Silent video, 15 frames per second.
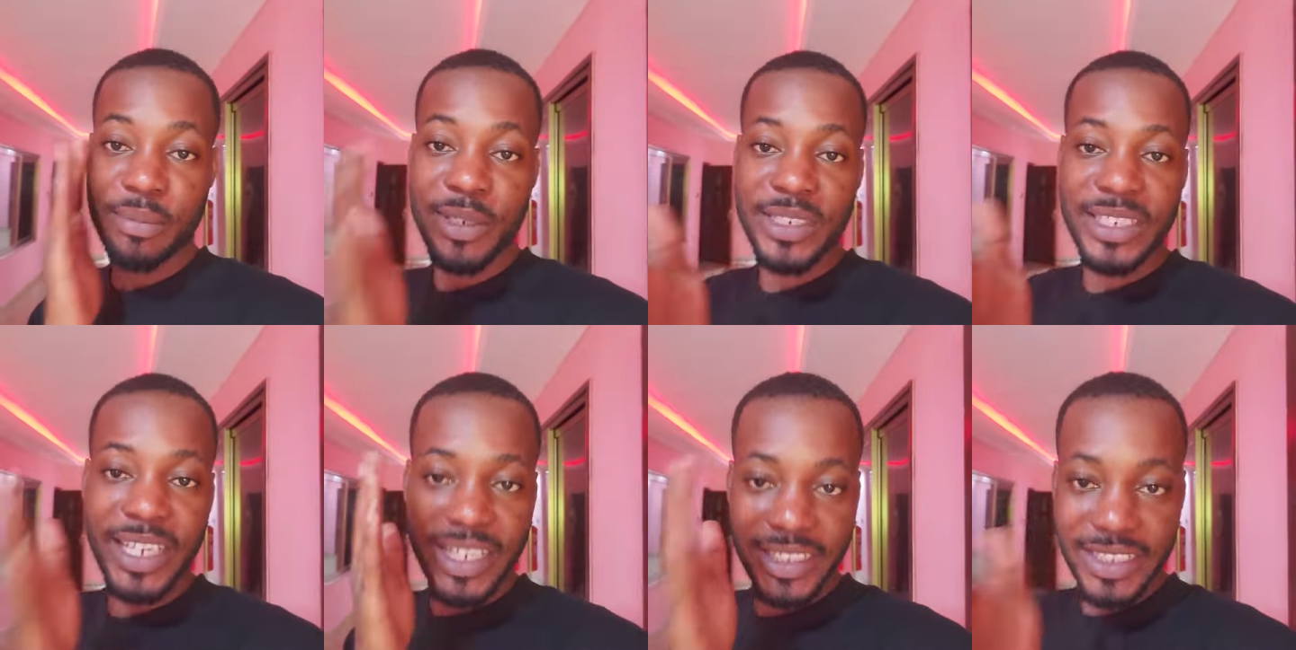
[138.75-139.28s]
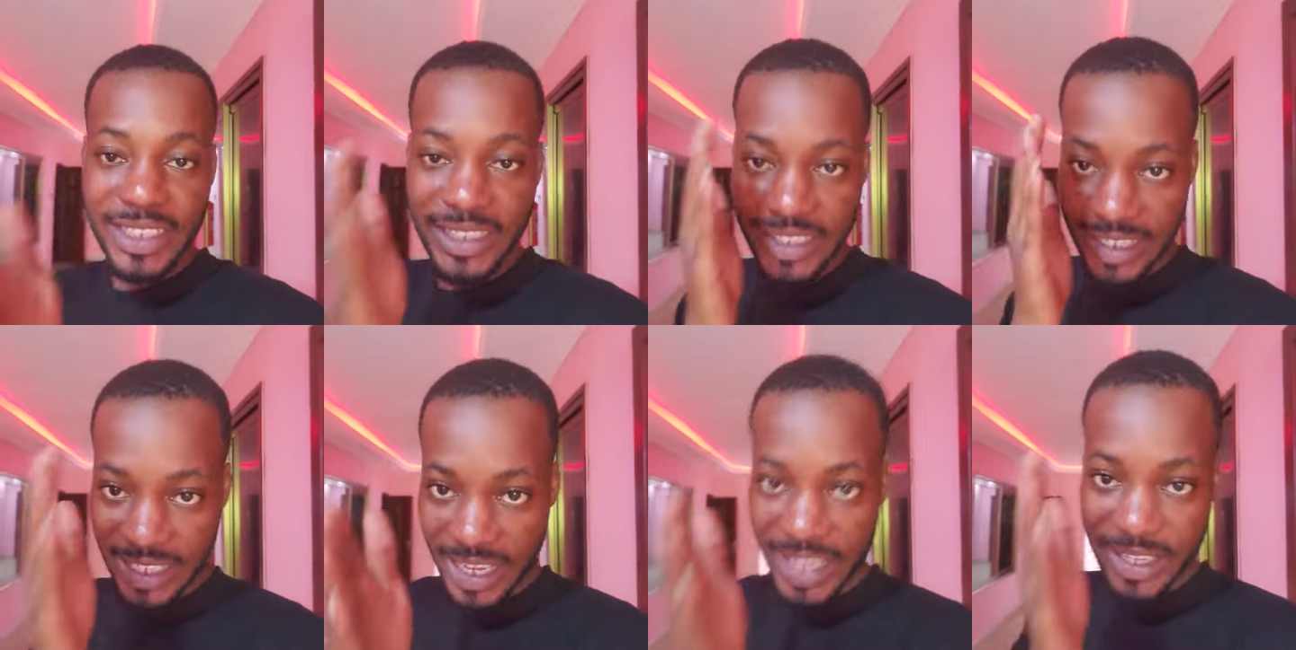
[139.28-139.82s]
Please hit
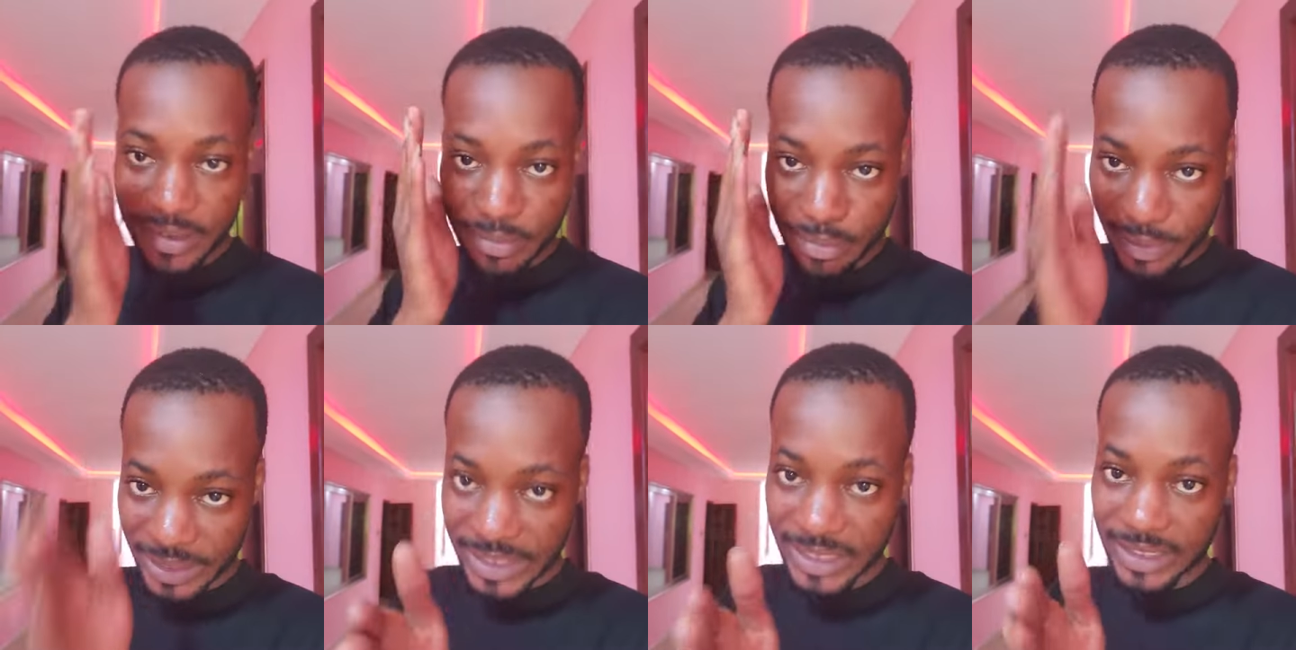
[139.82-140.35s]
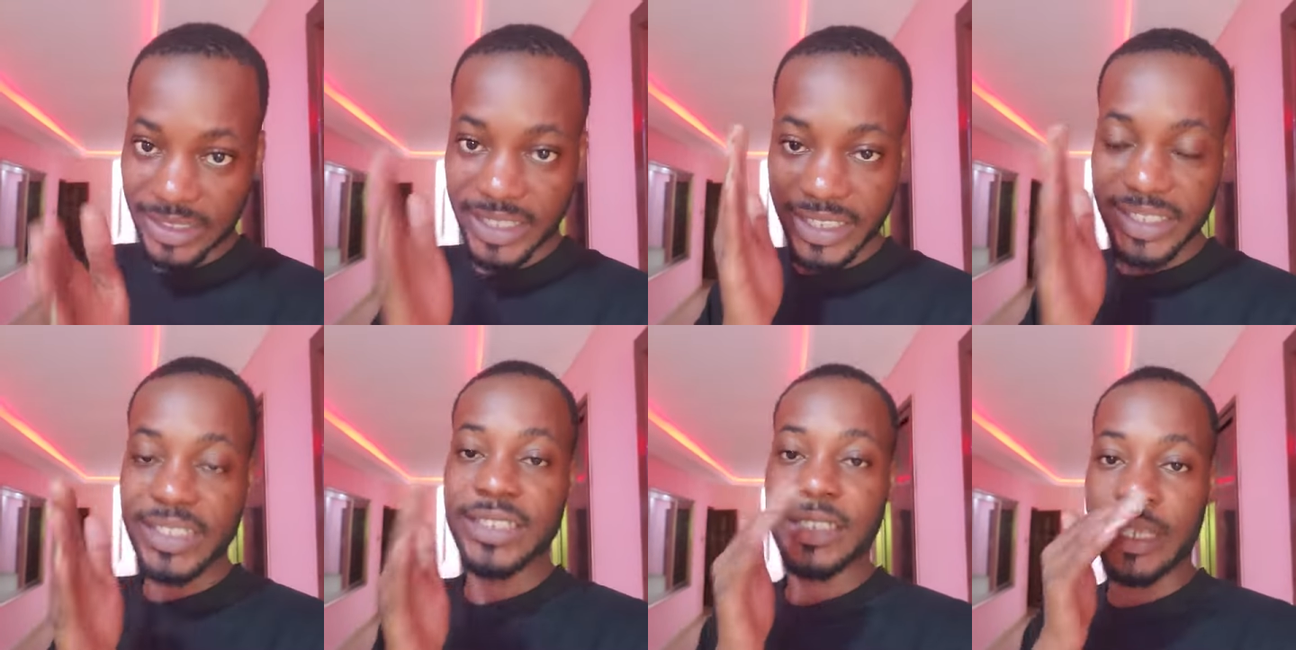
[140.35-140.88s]
the like button.
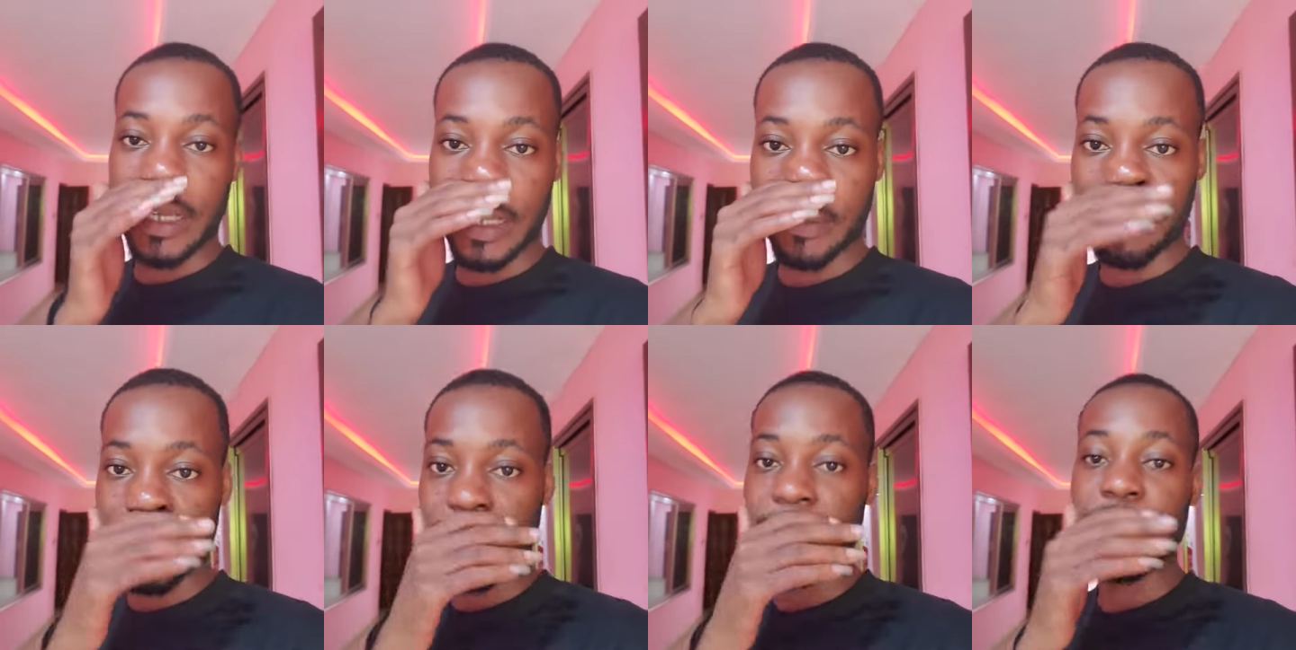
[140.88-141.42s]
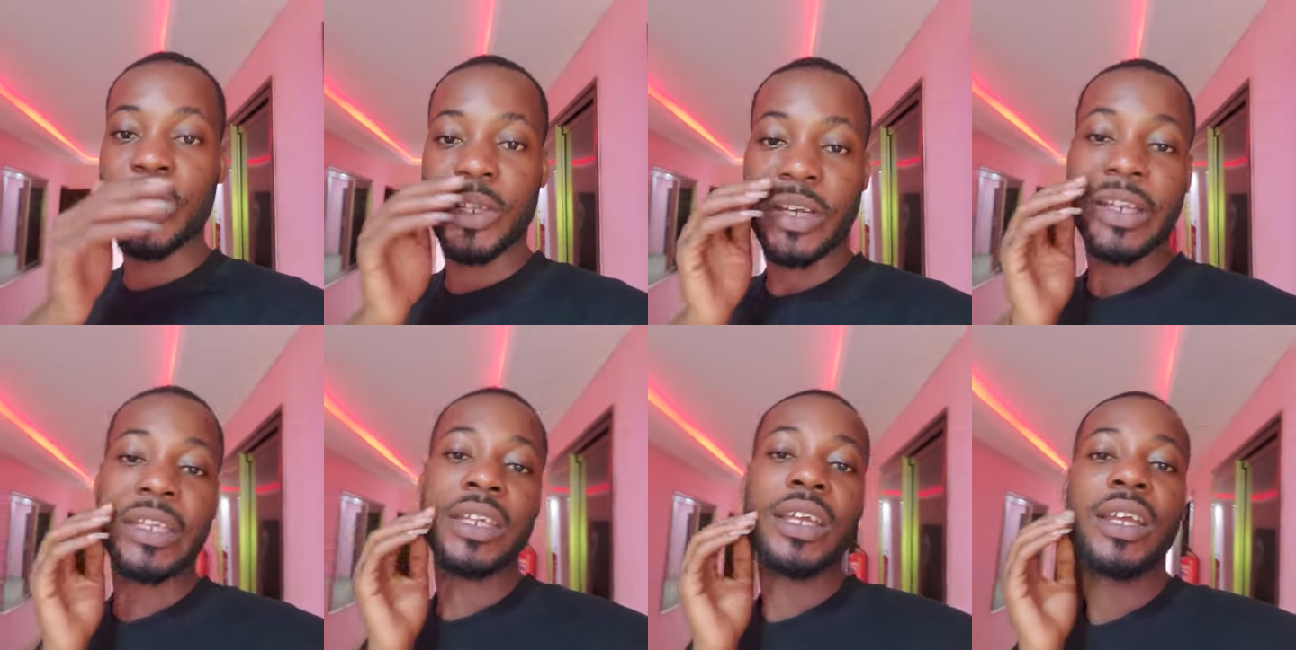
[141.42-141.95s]

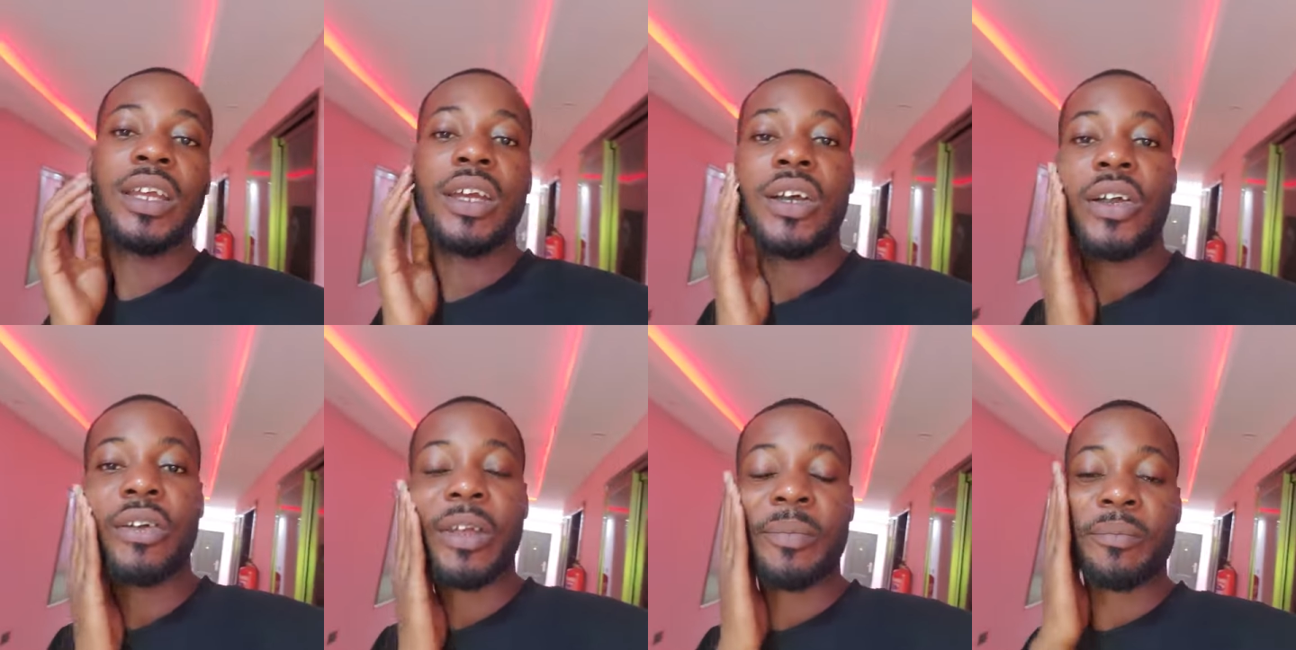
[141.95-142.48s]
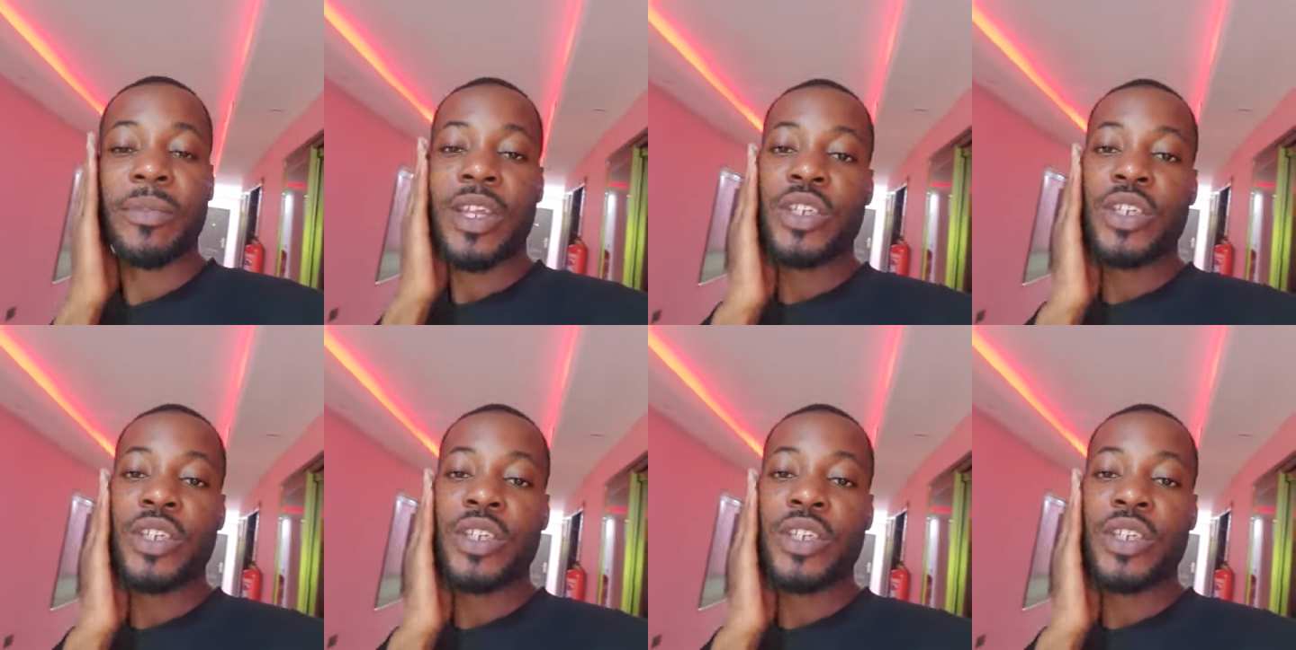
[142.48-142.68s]
Okay. All right.